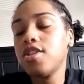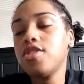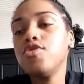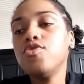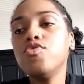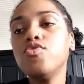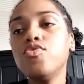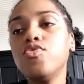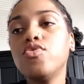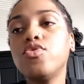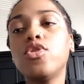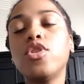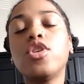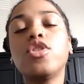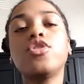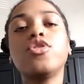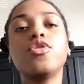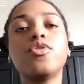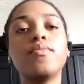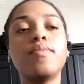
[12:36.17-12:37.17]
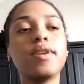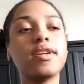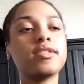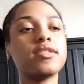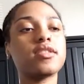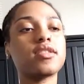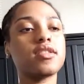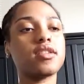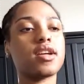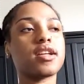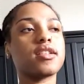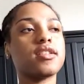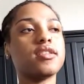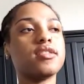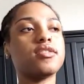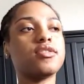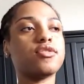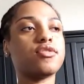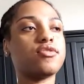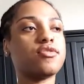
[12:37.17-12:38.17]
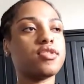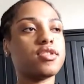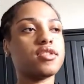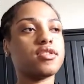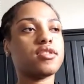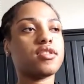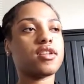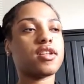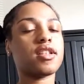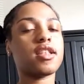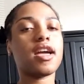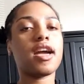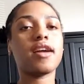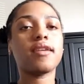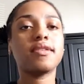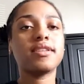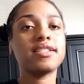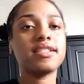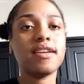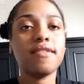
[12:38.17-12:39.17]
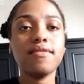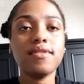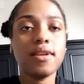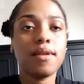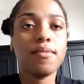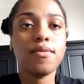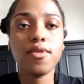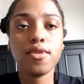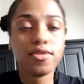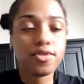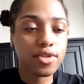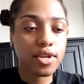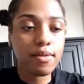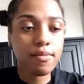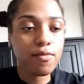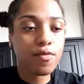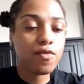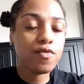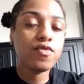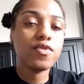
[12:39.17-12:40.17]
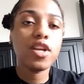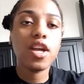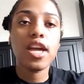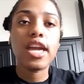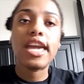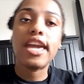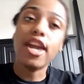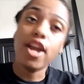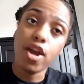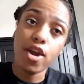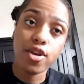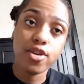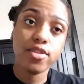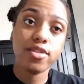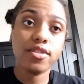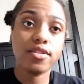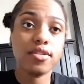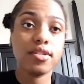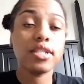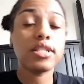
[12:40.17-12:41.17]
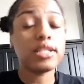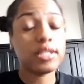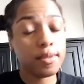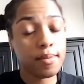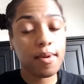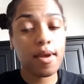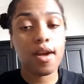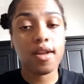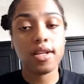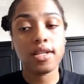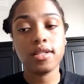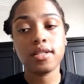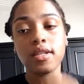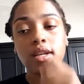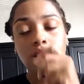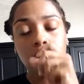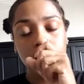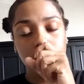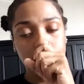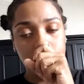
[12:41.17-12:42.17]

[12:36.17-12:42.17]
you're basically like this. Your drains are like that, because every time your drain moves, it hurts. To be honest,